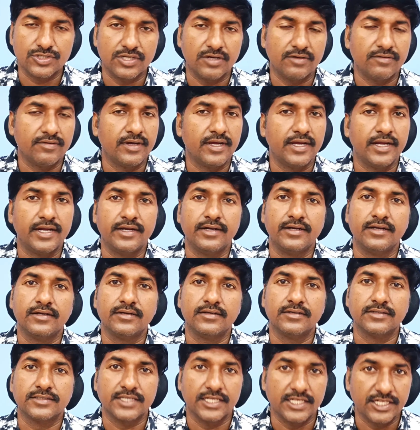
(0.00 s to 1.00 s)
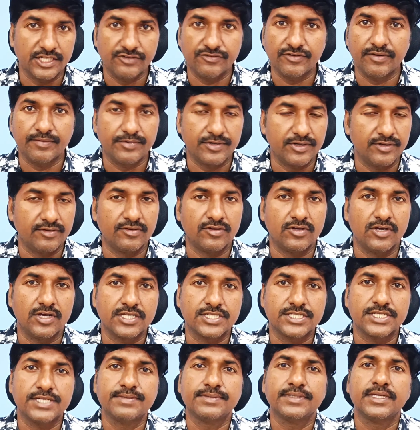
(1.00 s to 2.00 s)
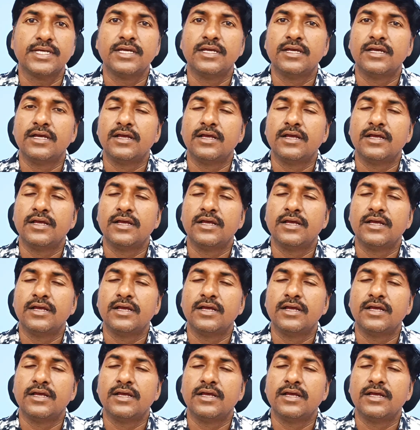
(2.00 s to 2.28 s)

Java and Selenium WebDriver concepts,